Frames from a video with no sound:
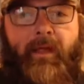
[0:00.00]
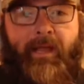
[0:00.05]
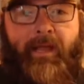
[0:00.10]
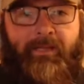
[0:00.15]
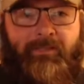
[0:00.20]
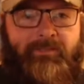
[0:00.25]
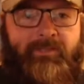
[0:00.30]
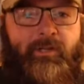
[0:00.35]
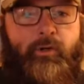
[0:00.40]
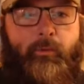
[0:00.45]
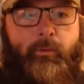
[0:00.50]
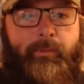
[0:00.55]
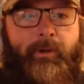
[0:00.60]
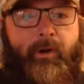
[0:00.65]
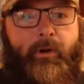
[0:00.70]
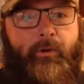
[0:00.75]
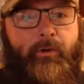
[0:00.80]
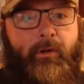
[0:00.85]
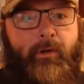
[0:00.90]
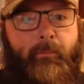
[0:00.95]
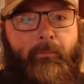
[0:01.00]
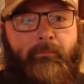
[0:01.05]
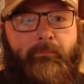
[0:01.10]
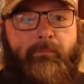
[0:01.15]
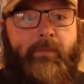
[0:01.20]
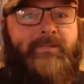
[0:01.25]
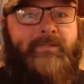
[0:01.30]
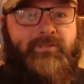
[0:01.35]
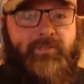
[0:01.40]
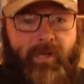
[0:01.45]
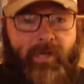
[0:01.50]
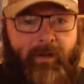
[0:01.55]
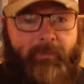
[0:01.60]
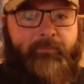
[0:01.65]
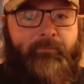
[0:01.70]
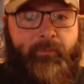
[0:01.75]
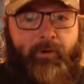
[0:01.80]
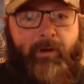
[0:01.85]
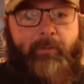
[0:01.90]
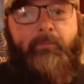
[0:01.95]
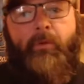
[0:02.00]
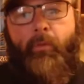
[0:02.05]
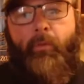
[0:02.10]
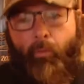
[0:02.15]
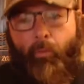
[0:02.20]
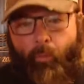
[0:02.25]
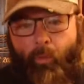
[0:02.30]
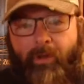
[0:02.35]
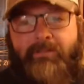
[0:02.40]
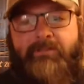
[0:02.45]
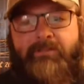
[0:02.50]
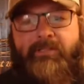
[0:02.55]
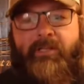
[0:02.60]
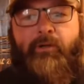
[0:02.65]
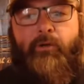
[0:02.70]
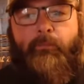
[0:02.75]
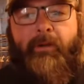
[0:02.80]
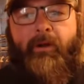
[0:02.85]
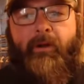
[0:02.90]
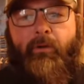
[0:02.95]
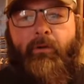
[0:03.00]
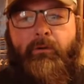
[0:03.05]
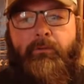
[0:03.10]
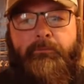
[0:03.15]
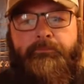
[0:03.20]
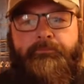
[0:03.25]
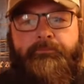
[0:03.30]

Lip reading: a single barrel must come from one single barrel.